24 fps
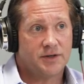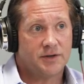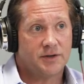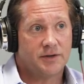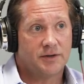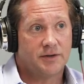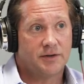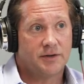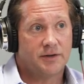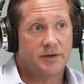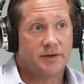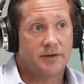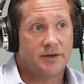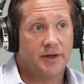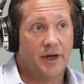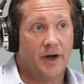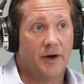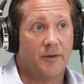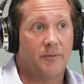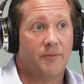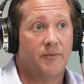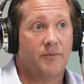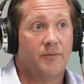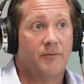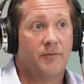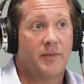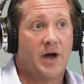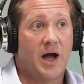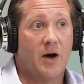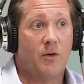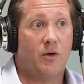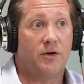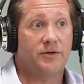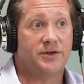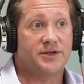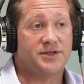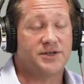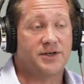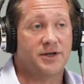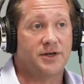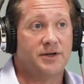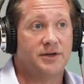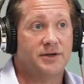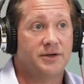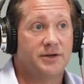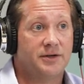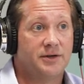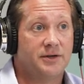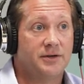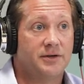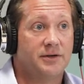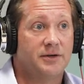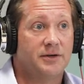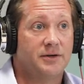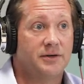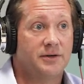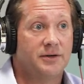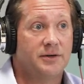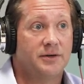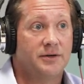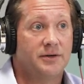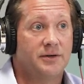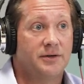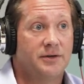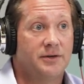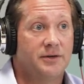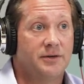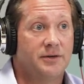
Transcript: an age requirement. Yeah. And how old is it? Yeah. So